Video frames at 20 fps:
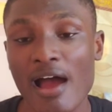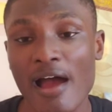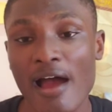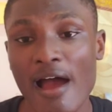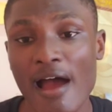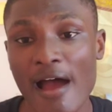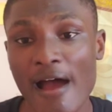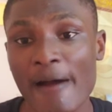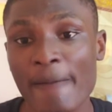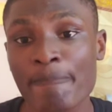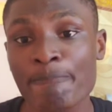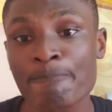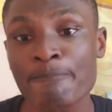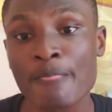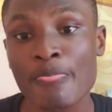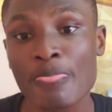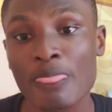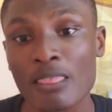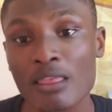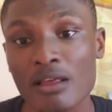are
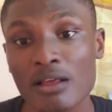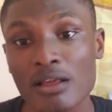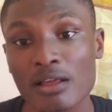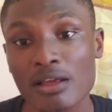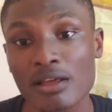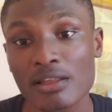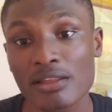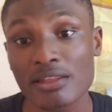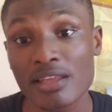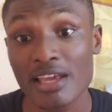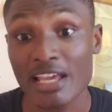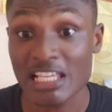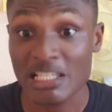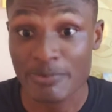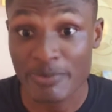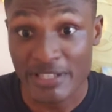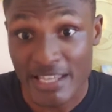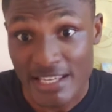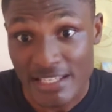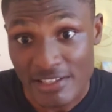the
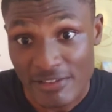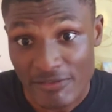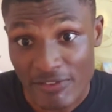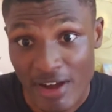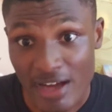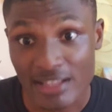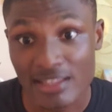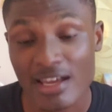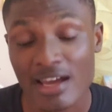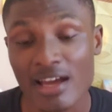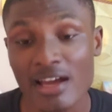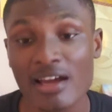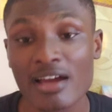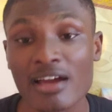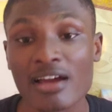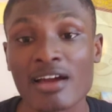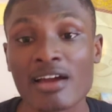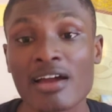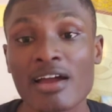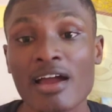expediency factor
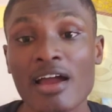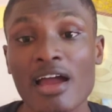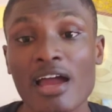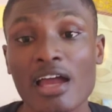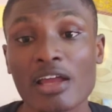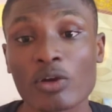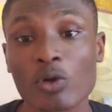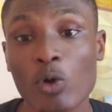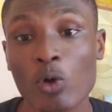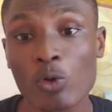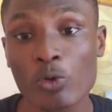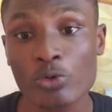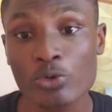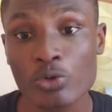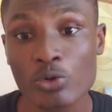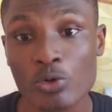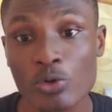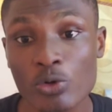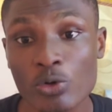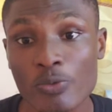and
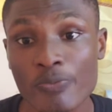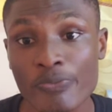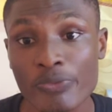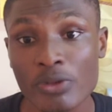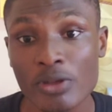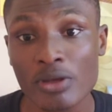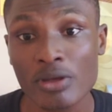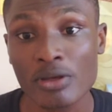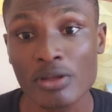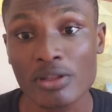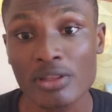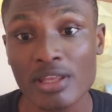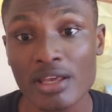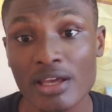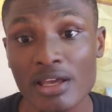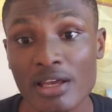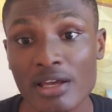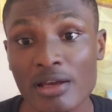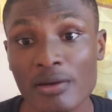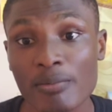also
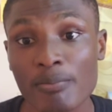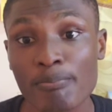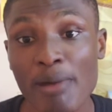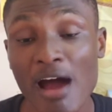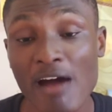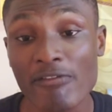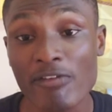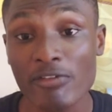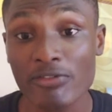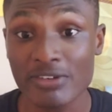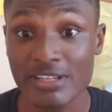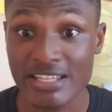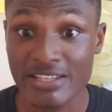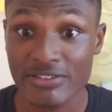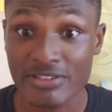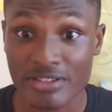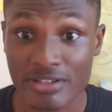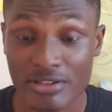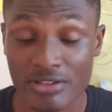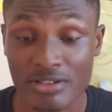the path of
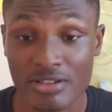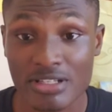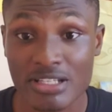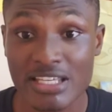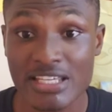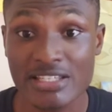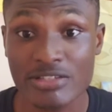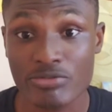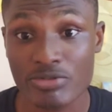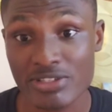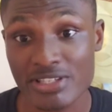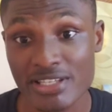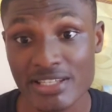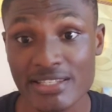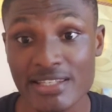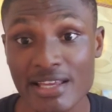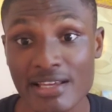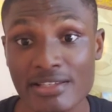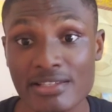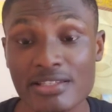least
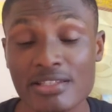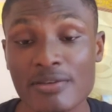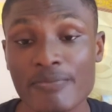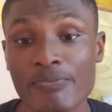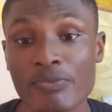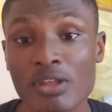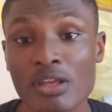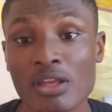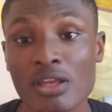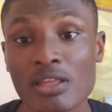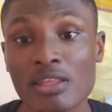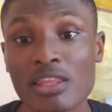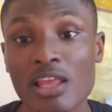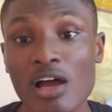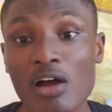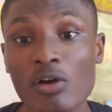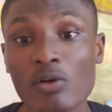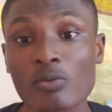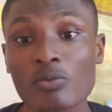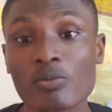resistance.
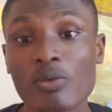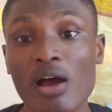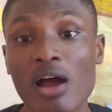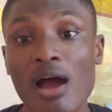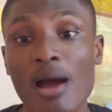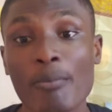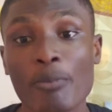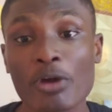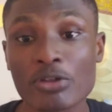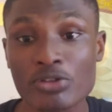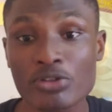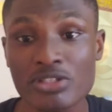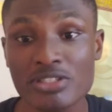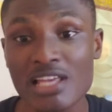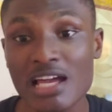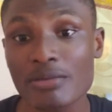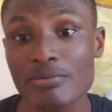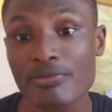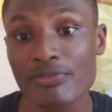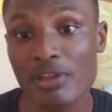Now, I'm going to
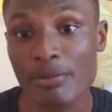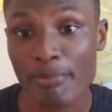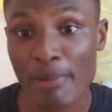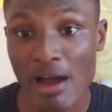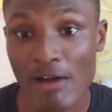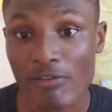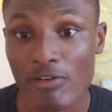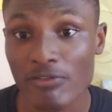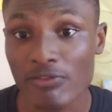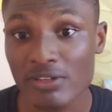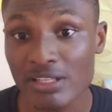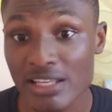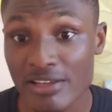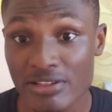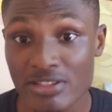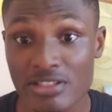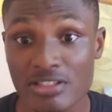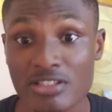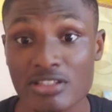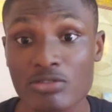start with the path of
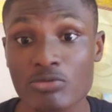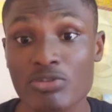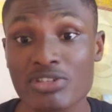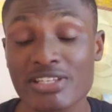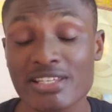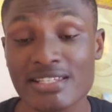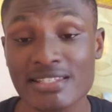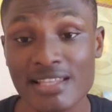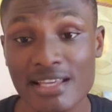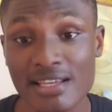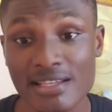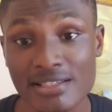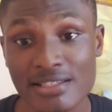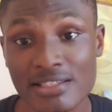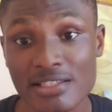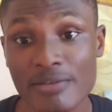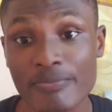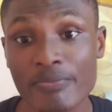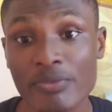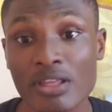least
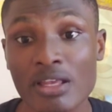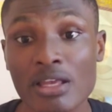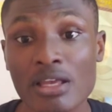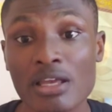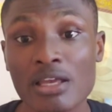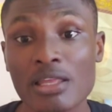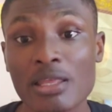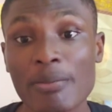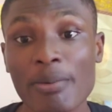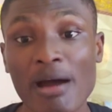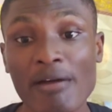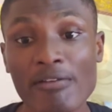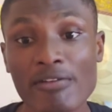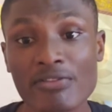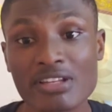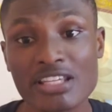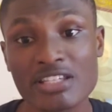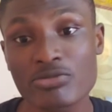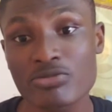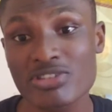resistance. The path
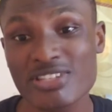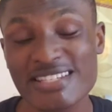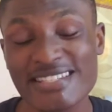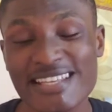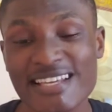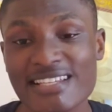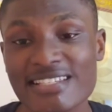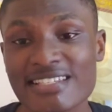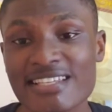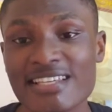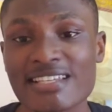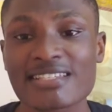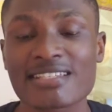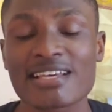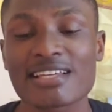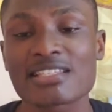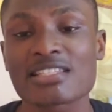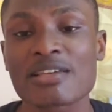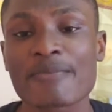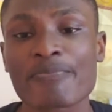of least resistance says
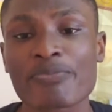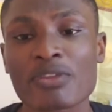that